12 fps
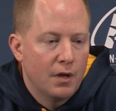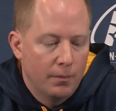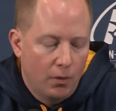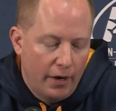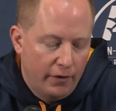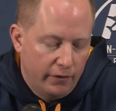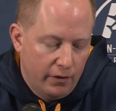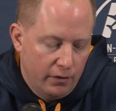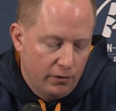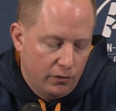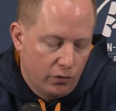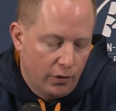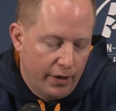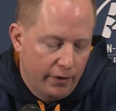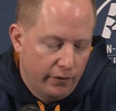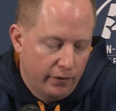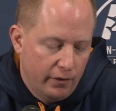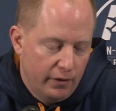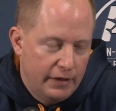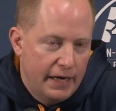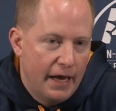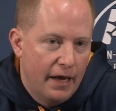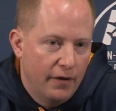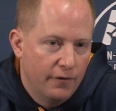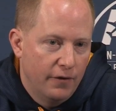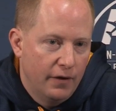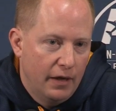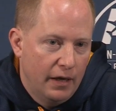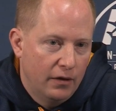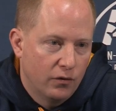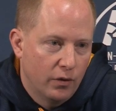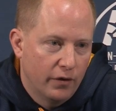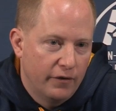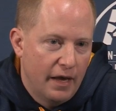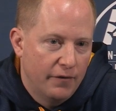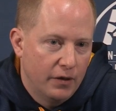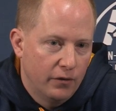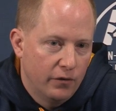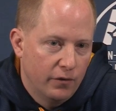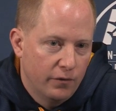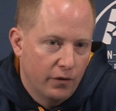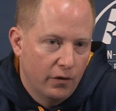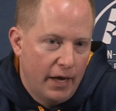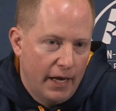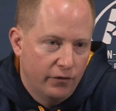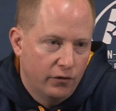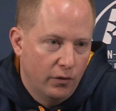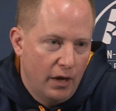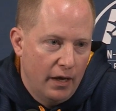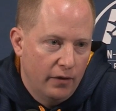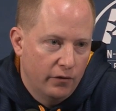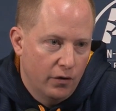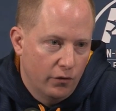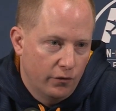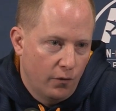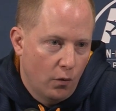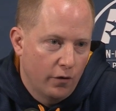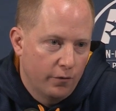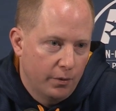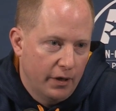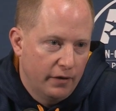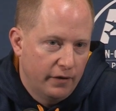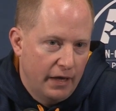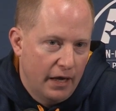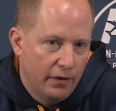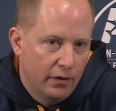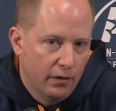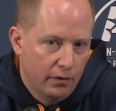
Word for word: Bryson, Chris, Dev, and Chris Evans for the last two days. Those four have played together.